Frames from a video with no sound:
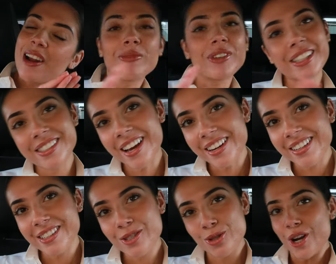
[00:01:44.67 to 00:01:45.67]
I'm really
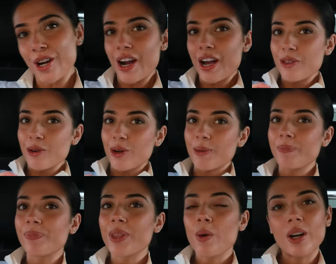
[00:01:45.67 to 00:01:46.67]
excited. So I thought,
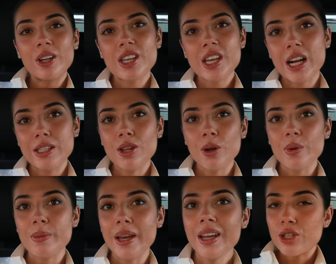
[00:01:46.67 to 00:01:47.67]
why not take you guys along
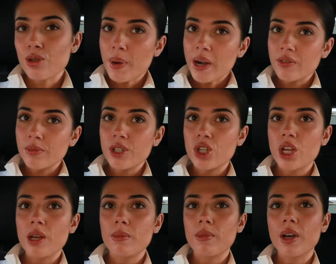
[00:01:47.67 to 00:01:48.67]
with me? I just got back from the
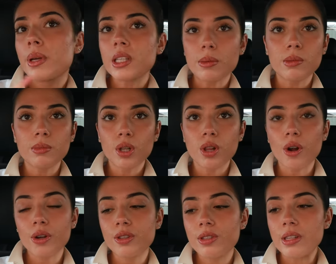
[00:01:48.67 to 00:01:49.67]
gym. I picked up some
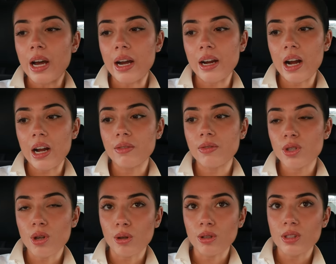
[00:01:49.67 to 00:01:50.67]
clothes that I've
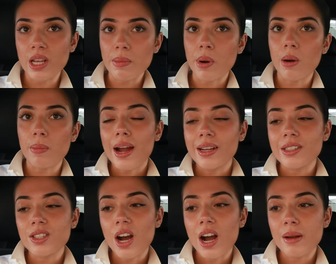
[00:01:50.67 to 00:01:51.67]
sold on Depop
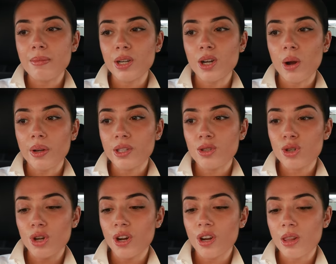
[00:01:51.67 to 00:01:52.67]
and I'm going
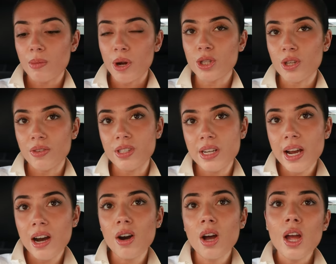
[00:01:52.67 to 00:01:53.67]
to the post office
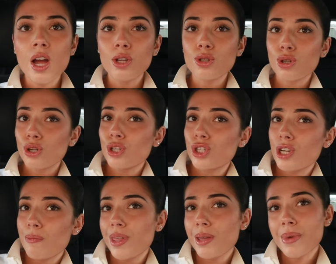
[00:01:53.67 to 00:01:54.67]
now to
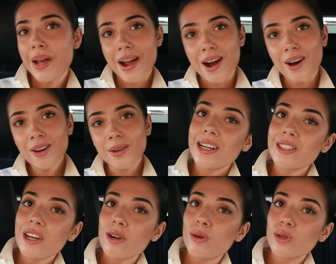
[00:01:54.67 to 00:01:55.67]
ship them out. And
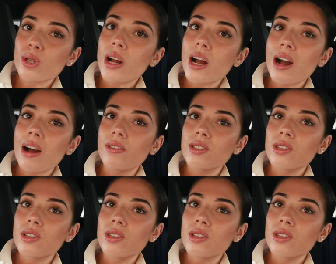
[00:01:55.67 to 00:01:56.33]
I also have